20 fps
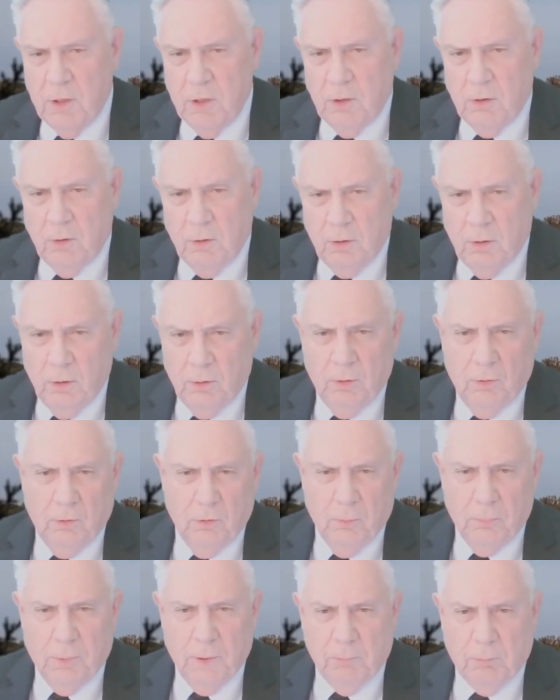and your
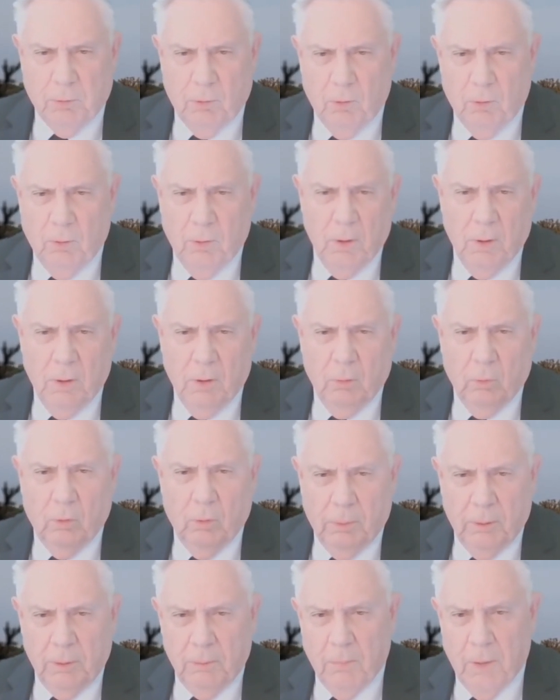people will
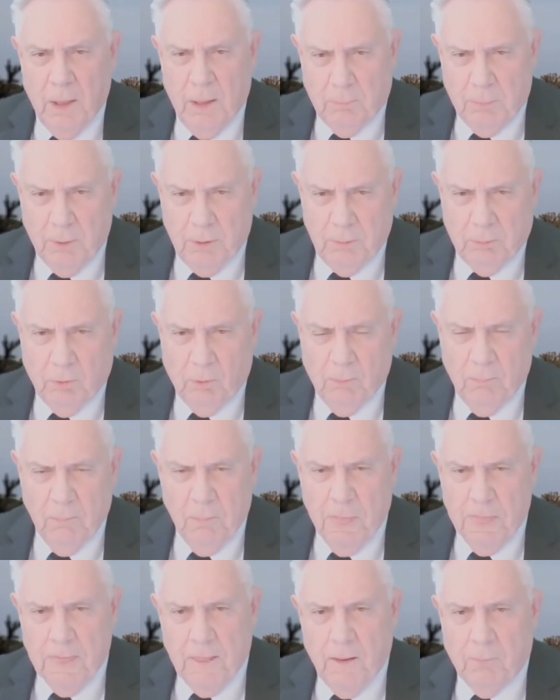be my people.
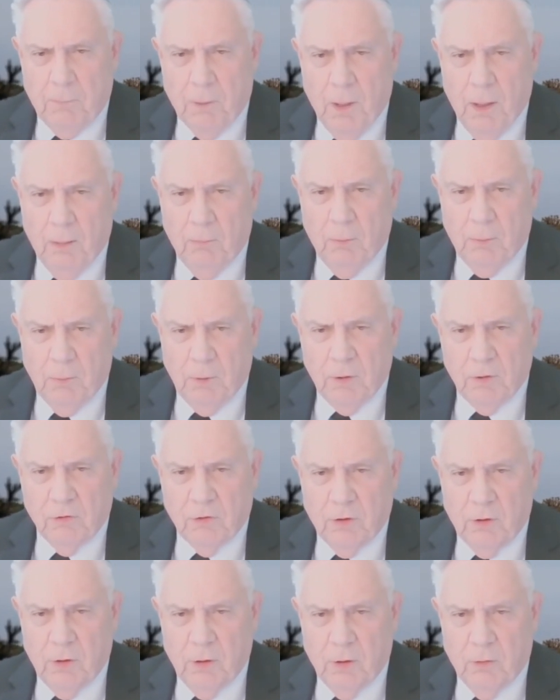The problem is
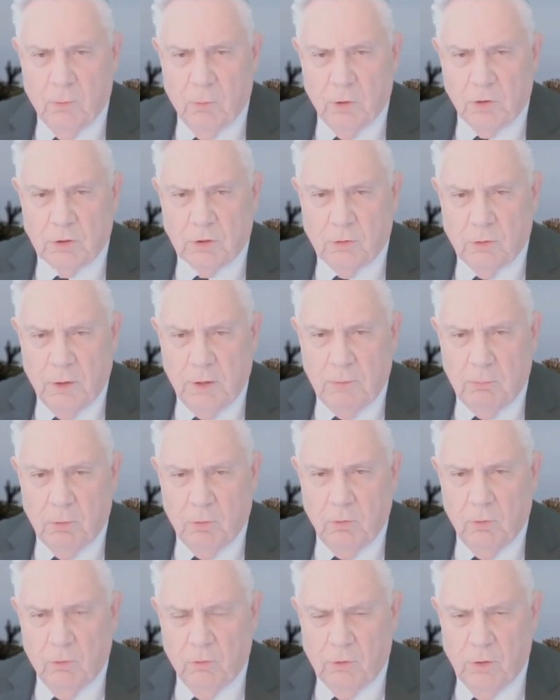in the original
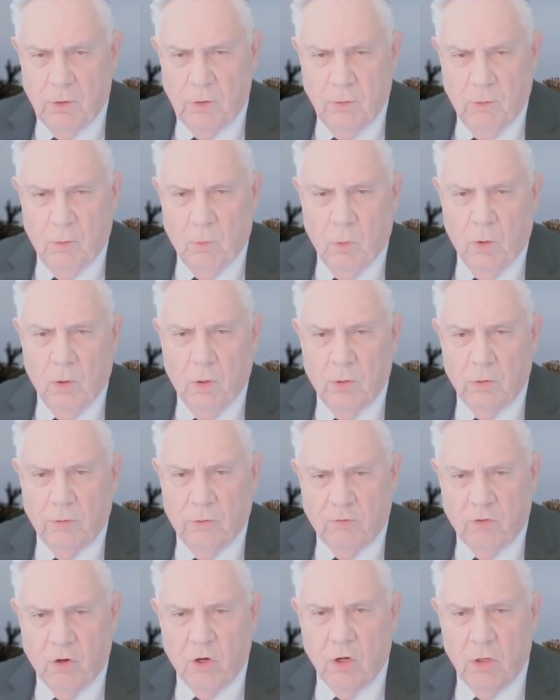Hebrews, the word, the
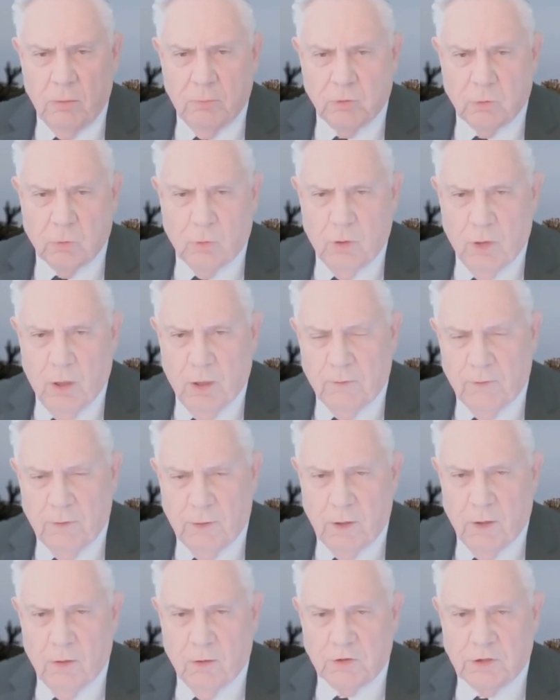verbs were not
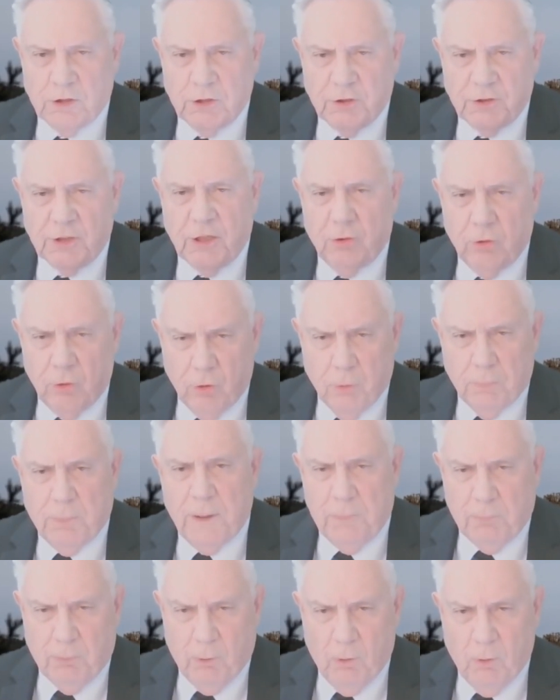there. She said, your
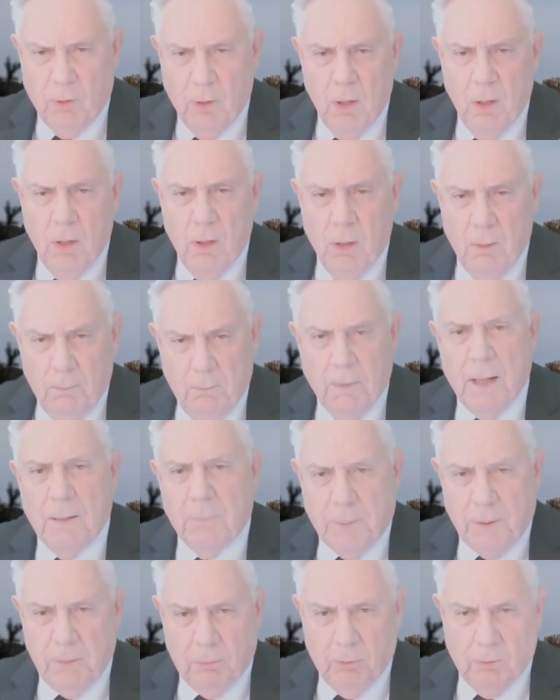people, my
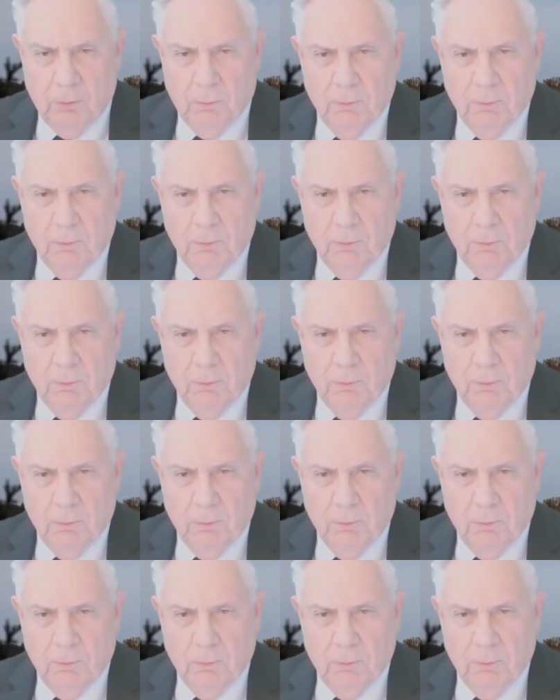people.